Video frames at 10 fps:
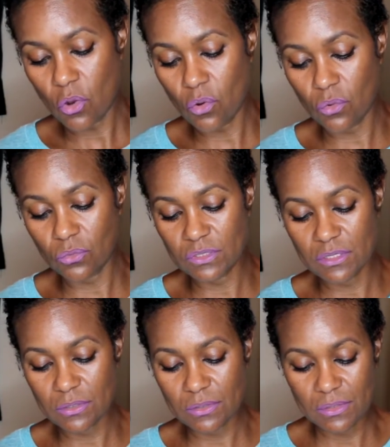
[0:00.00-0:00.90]
hold
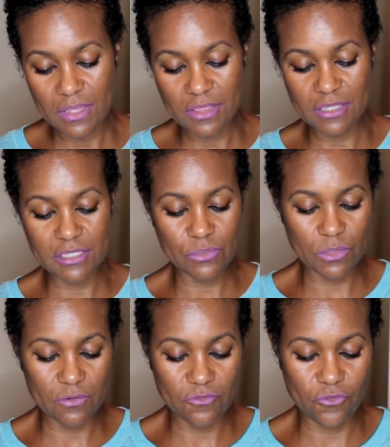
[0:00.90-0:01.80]
this
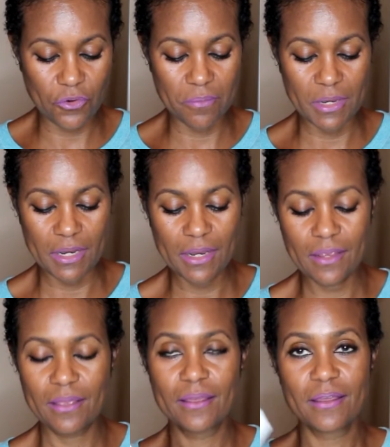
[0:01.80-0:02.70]
one for
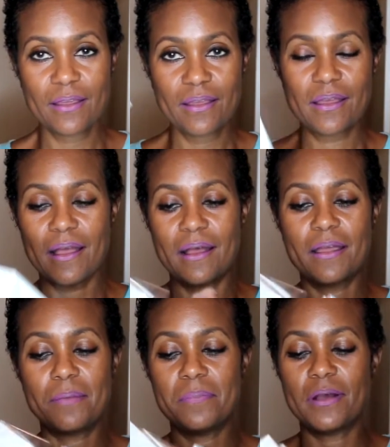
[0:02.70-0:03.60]
me.
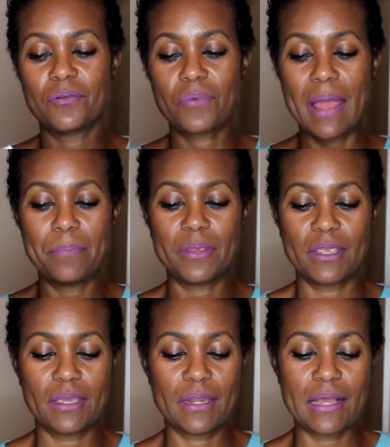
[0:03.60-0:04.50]
I'm unwrapping
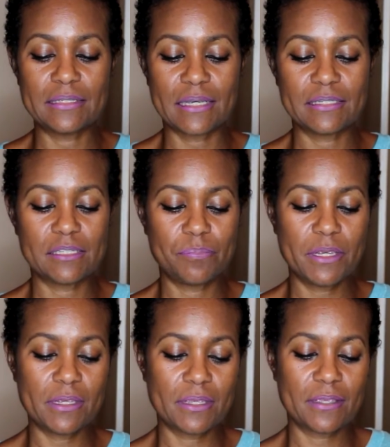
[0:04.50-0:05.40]
it as I
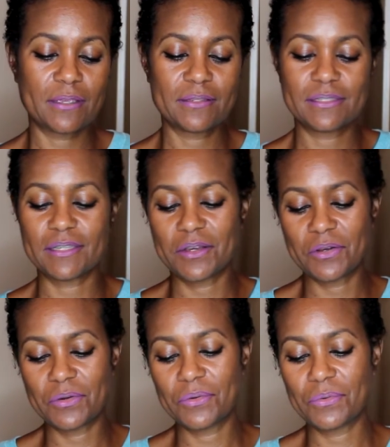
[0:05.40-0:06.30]
speak,
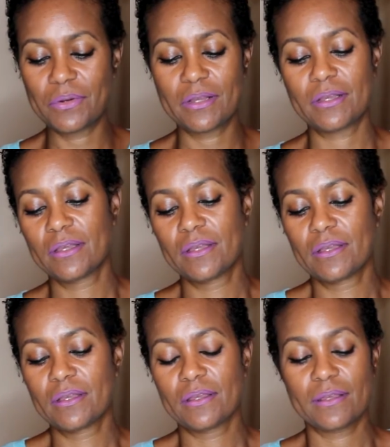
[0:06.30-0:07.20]
so
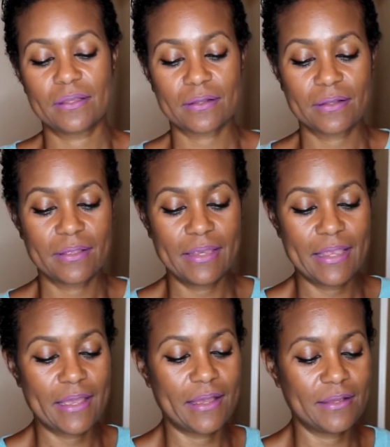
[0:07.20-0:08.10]

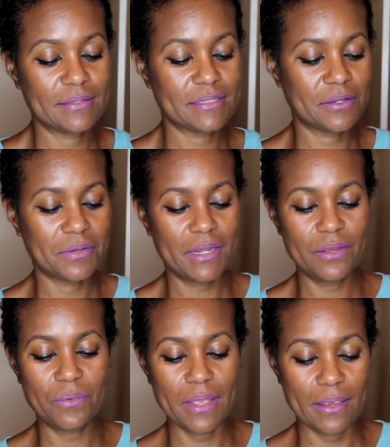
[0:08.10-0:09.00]
yeah. So
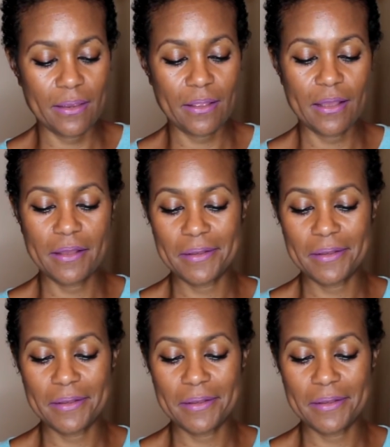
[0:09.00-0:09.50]
anyway,